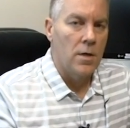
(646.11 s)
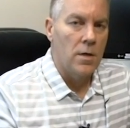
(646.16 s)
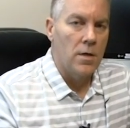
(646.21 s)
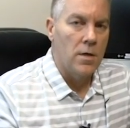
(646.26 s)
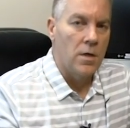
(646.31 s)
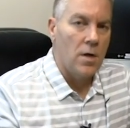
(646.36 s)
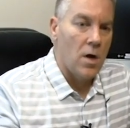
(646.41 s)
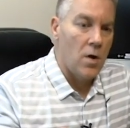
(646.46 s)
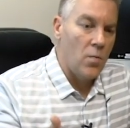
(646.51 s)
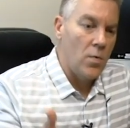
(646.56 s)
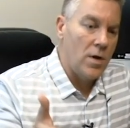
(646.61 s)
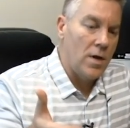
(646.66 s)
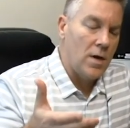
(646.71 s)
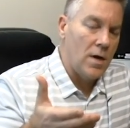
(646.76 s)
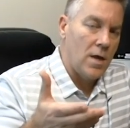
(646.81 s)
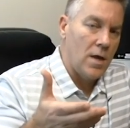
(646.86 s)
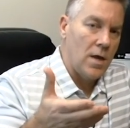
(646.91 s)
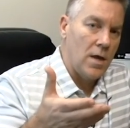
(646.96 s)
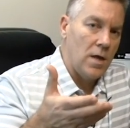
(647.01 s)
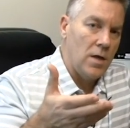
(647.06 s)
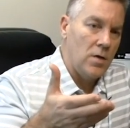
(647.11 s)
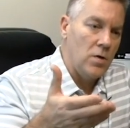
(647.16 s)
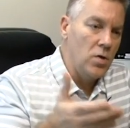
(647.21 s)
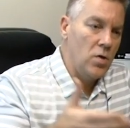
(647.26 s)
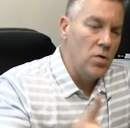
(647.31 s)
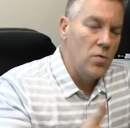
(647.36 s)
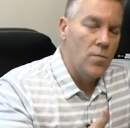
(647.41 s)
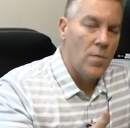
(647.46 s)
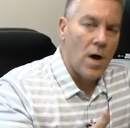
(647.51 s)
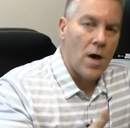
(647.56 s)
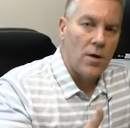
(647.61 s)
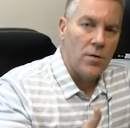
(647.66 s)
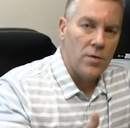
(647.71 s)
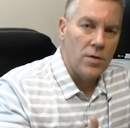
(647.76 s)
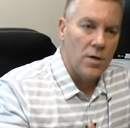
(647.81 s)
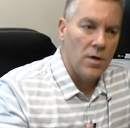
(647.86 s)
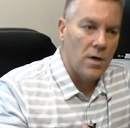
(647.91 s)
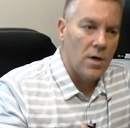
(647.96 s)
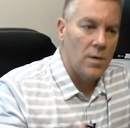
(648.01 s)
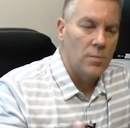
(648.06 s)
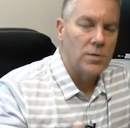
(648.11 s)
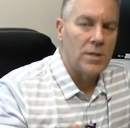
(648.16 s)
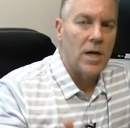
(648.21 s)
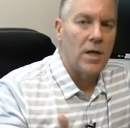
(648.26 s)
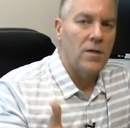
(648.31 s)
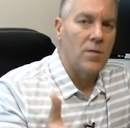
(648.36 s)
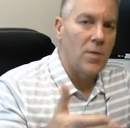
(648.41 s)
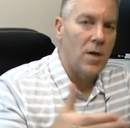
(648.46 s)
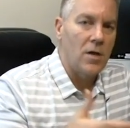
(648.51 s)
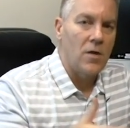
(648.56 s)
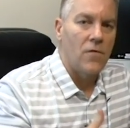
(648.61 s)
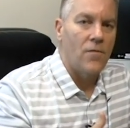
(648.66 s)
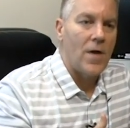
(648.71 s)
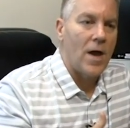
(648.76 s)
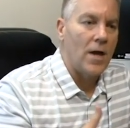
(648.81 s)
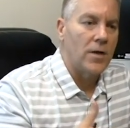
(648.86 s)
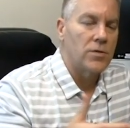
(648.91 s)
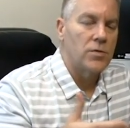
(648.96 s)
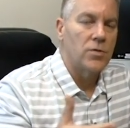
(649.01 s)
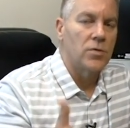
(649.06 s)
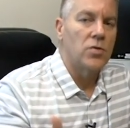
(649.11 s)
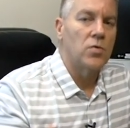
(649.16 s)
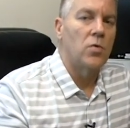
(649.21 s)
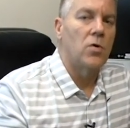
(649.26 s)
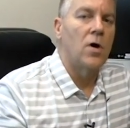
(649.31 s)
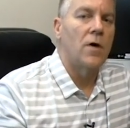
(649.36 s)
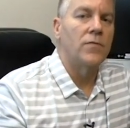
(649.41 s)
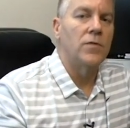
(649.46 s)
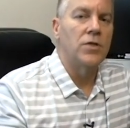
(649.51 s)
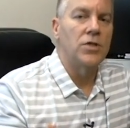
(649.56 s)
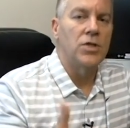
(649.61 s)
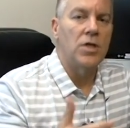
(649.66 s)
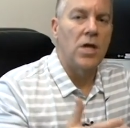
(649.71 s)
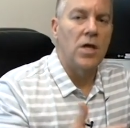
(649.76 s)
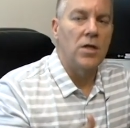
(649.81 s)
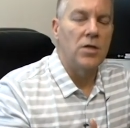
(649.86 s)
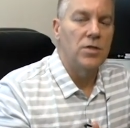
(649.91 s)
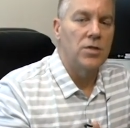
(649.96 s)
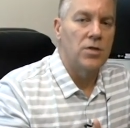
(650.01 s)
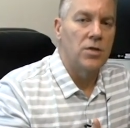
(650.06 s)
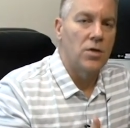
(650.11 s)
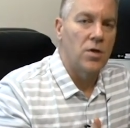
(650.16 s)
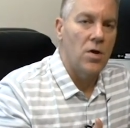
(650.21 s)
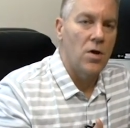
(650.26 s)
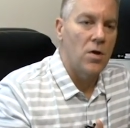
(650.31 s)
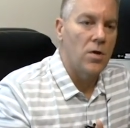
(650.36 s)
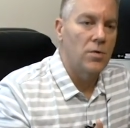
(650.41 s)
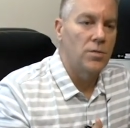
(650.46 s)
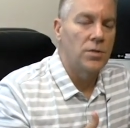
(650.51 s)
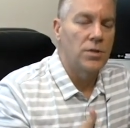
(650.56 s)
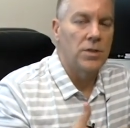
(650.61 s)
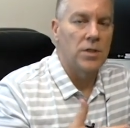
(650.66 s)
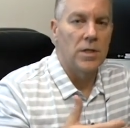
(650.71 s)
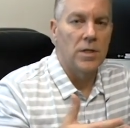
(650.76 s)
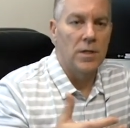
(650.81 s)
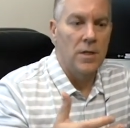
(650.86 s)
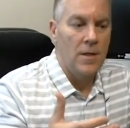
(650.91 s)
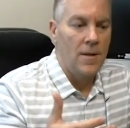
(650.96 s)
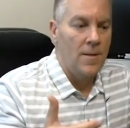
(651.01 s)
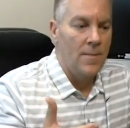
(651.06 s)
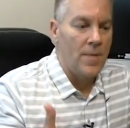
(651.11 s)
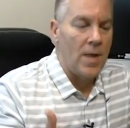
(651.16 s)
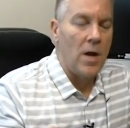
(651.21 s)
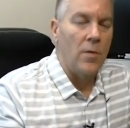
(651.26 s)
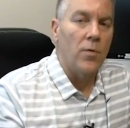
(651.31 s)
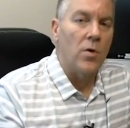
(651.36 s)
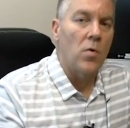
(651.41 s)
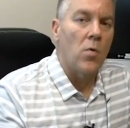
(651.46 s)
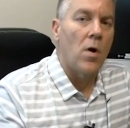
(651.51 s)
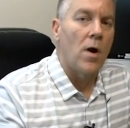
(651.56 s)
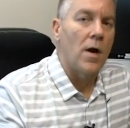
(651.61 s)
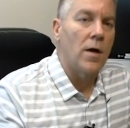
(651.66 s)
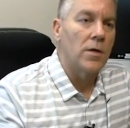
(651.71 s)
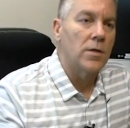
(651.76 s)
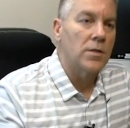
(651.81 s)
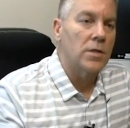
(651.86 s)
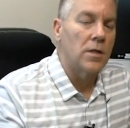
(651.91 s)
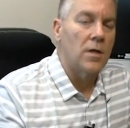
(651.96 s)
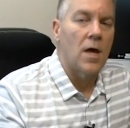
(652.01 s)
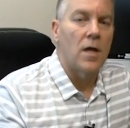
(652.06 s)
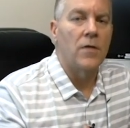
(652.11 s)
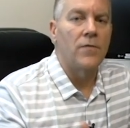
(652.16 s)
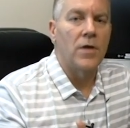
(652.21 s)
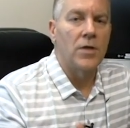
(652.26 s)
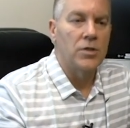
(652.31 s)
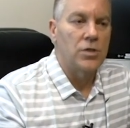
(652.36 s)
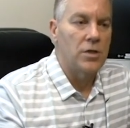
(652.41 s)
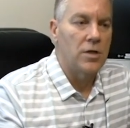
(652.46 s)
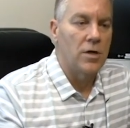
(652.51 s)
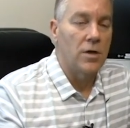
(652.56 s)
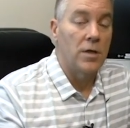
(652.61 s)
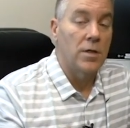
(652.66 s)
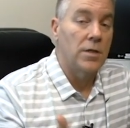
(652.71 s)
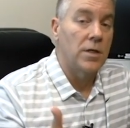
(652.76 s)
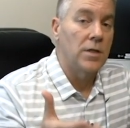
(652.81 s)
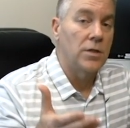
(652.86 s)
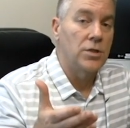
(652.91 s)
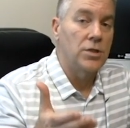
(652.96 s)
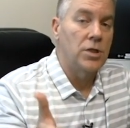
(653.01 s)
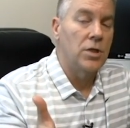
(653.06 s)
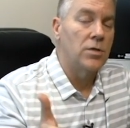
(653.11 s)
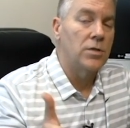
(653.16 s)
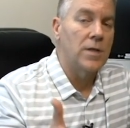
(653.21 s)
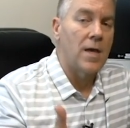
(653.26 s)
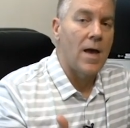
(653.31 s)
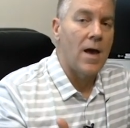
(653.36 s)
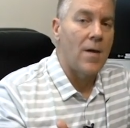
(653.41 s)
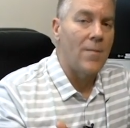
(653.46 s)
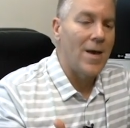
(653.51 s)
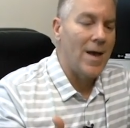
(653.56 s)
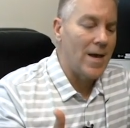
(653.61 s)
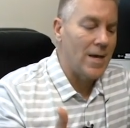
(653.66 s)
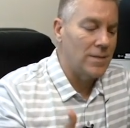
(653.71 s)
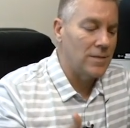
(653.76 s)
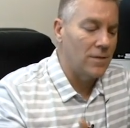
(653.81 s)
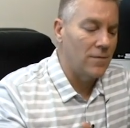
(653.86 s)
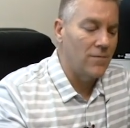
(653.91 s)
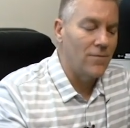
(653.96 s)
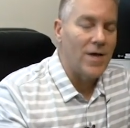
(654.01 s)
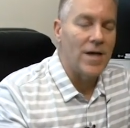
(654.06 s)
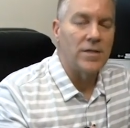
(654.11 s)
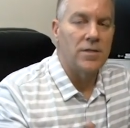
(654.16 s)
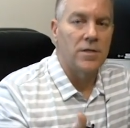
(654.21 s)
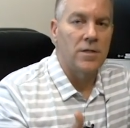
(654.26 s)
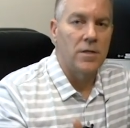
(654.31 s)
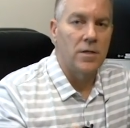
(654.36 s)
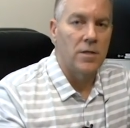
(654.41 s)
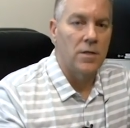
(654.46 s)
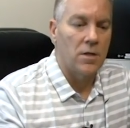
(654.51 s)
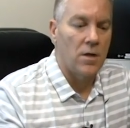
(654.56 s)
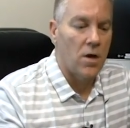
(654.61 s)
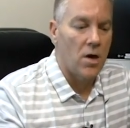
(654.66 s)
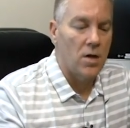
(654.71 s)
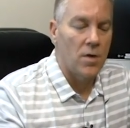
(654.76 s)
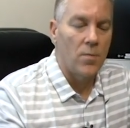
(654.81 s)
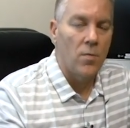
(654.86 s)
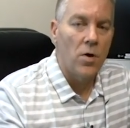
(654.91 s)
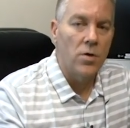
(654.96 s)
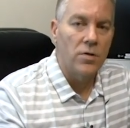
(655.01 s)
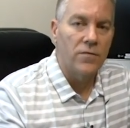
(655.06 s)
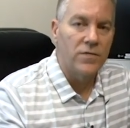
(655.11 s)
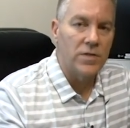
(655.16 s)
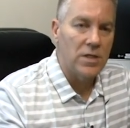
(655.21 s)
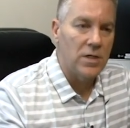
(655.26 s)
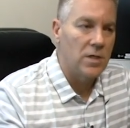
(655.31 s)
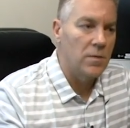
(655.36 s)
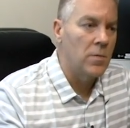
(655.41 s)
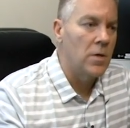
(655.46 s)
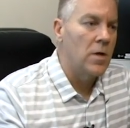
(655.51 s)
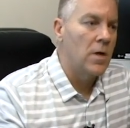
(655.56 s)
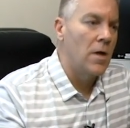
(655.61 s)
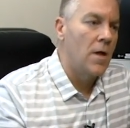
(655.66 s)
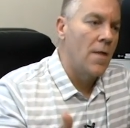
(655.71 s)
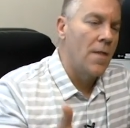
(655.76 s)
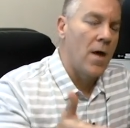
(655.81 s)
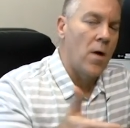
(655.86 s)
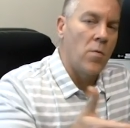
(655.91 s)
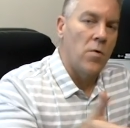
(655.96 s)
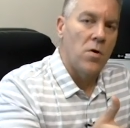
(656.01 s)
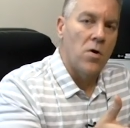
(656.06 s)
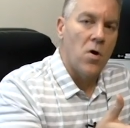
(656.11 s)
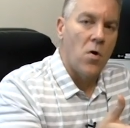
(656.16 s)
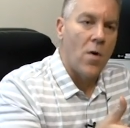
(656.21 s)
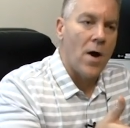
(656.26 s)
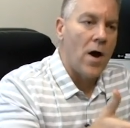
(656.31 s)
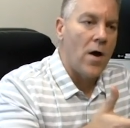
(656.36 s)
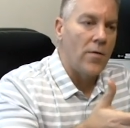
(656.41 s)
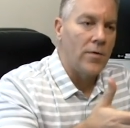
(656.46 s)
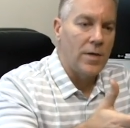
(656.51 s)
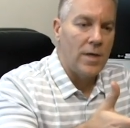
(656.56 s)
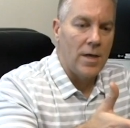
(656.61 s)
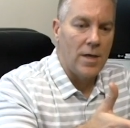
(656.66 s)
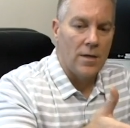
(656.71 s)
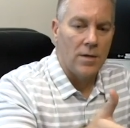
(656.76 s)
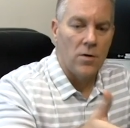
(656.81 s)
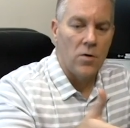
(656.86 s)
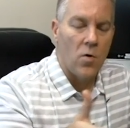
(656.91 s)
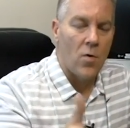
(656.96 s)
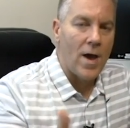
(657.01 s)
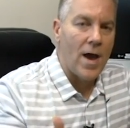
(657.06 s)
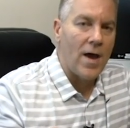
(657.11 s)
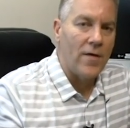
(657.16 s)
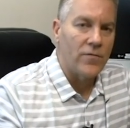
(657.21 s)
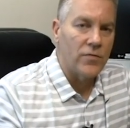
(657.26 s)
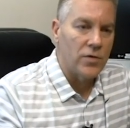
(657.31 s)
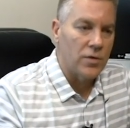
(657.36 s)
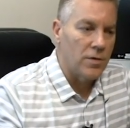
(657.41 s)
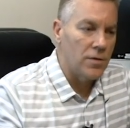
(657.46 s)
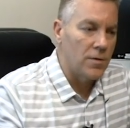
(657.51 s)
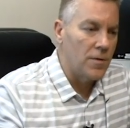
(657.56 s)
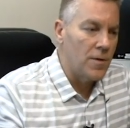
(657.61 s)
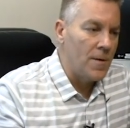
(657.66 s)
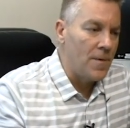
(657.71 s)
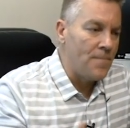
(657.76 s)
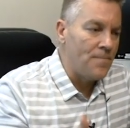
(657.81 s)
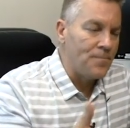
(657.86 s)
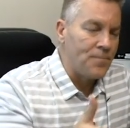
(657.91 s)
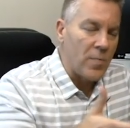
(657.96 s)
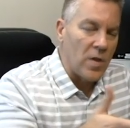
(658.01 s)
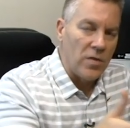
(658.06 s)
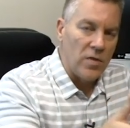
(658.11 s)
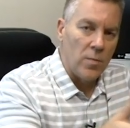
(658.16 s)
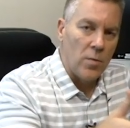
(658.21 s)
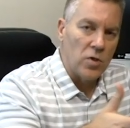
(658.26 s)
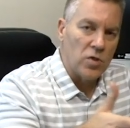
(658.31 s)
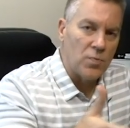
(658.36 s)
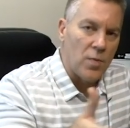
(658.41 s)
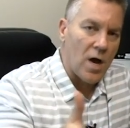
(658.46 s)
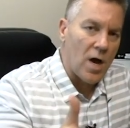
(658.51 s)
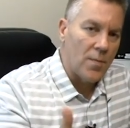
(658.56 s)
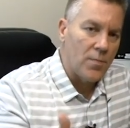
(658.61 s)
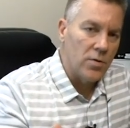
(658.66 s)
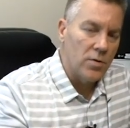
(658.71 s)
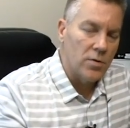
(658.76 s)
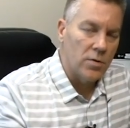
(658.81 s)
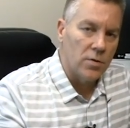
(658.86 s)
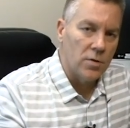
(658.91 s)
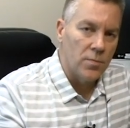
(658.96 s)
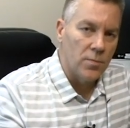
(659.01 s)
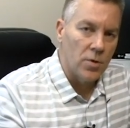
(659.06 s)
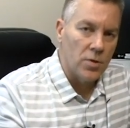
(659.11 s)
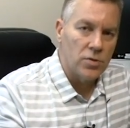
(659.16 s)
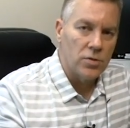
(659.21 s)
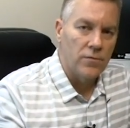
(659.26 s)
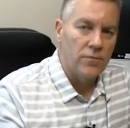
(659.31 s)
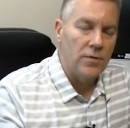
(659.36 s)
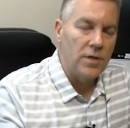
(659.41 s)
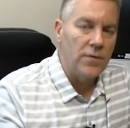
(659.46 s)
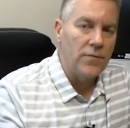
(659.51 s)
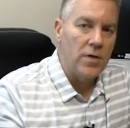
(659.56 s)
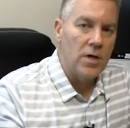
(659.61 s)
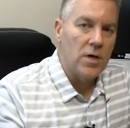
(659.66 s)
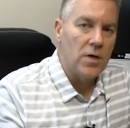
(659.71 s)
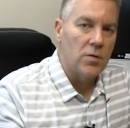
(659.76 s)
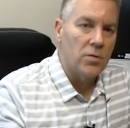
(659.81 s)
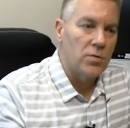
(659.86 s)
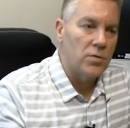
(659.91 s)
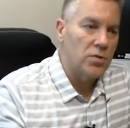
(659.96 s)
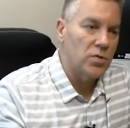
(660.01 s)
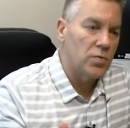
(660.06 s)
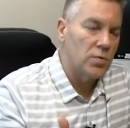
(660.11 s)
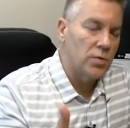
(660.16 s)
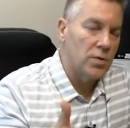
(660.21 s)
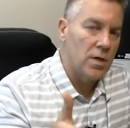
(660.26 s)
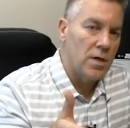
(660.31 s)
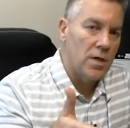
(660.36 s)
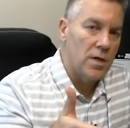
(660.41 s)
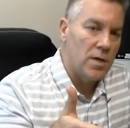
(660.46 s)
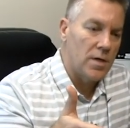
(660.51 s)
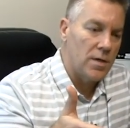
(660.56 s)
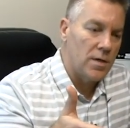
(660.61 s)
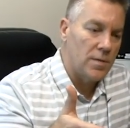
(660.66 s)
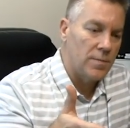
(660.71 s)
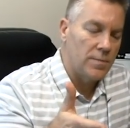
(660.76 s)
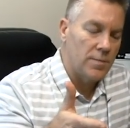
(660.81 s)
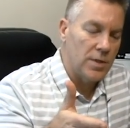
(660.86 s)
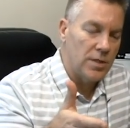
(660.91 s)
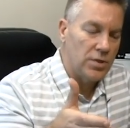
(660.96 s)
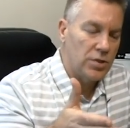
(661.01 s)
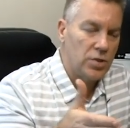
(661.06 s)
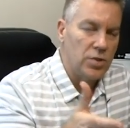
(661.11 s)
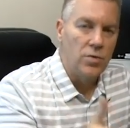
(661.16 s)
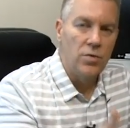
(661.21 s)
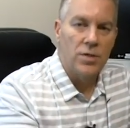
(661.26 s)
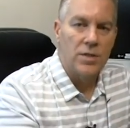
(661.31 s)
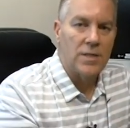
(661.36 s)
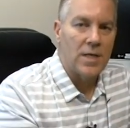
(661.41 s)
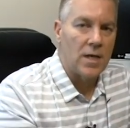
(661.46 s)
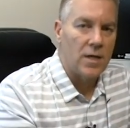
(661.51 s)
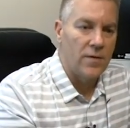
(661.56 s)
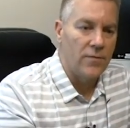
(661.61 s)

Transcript: You know, when a new model year comes out, the manufacturers will often change the codes, and that requires a lot of engineering. And Geotab has invested in an automotive team that will go out and go after the most popular commercial fleet vehicles uh, as soon soon as that